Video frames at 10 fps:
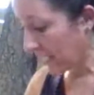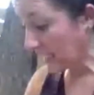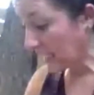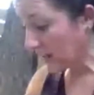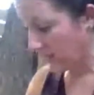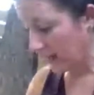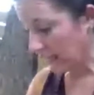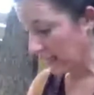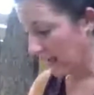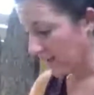
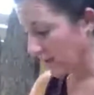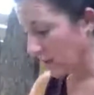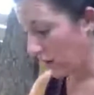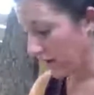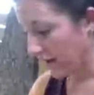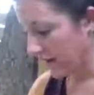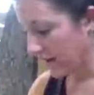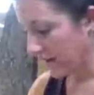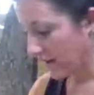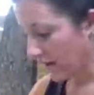anything and
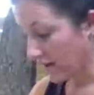everyone,